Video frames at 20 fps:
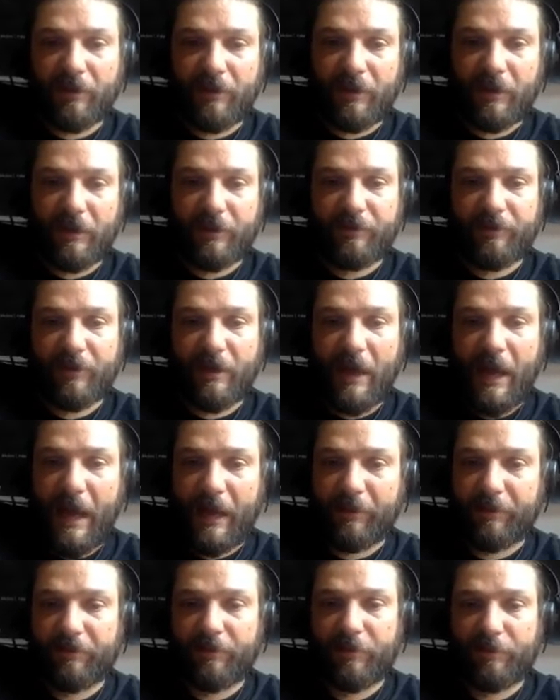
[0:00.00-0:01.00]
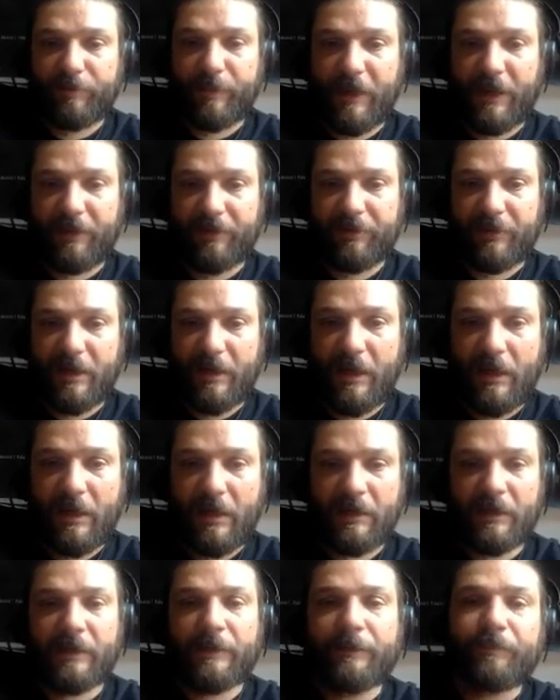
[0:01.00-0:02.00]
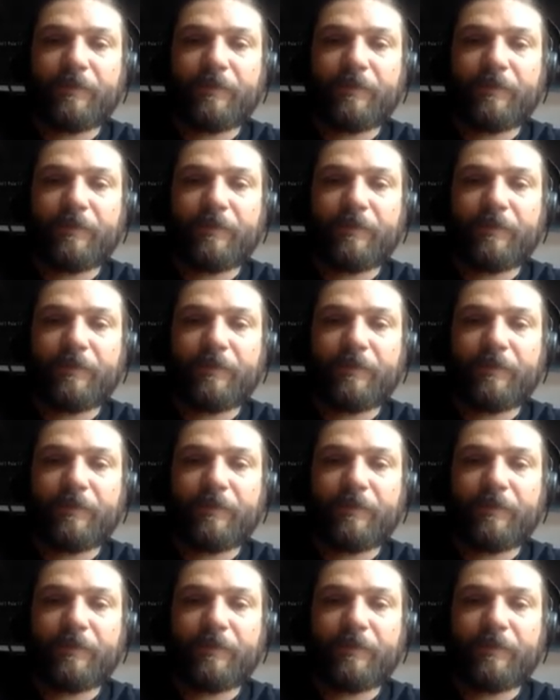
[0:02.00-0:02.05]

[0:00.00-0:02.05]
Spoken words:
I'm going to go to extra space there,